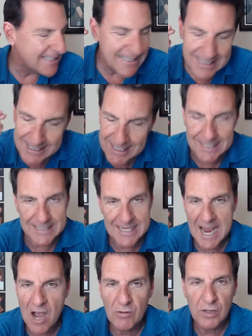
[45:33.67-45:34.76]
sit
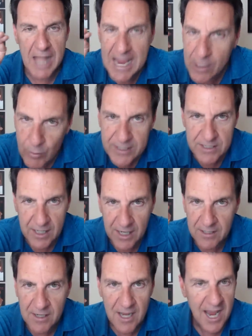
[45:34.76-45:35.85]
down like we did